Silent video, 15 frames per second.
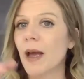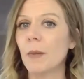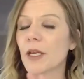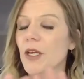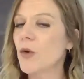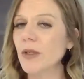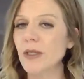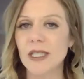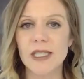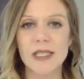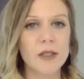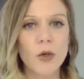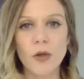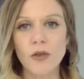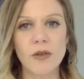I mean,
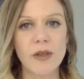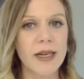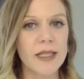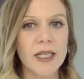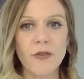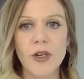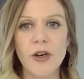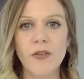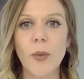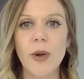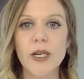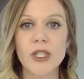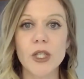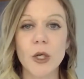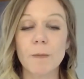you can do that several different
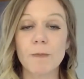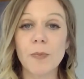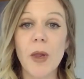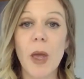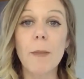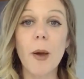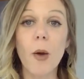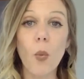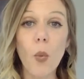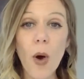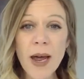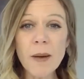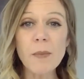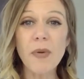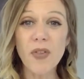ways too. But
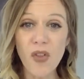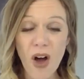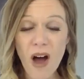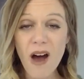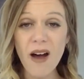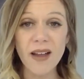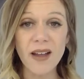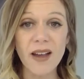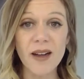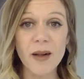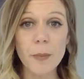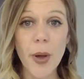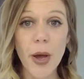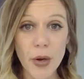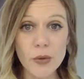one blog
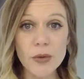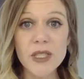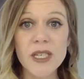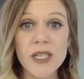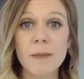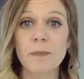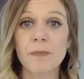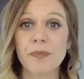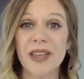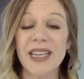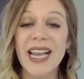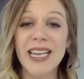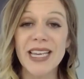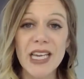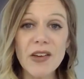post
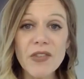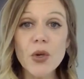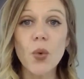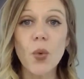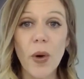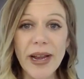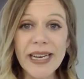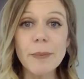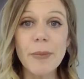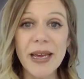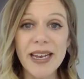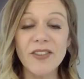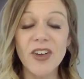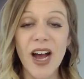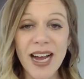can give you quite a
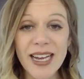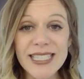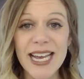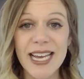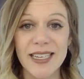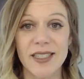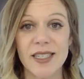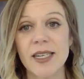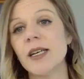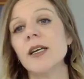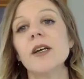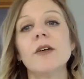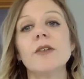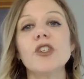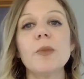bit of content
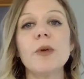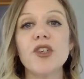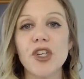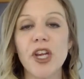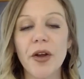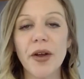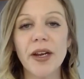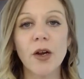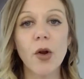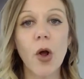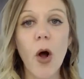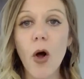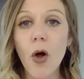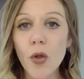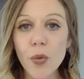to be sharing in
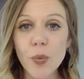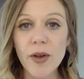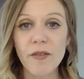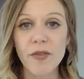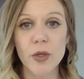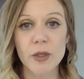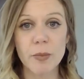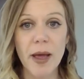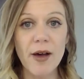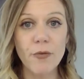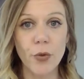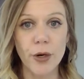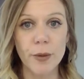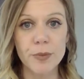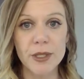all 3 of those
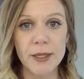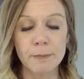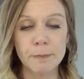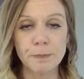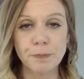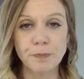platforms.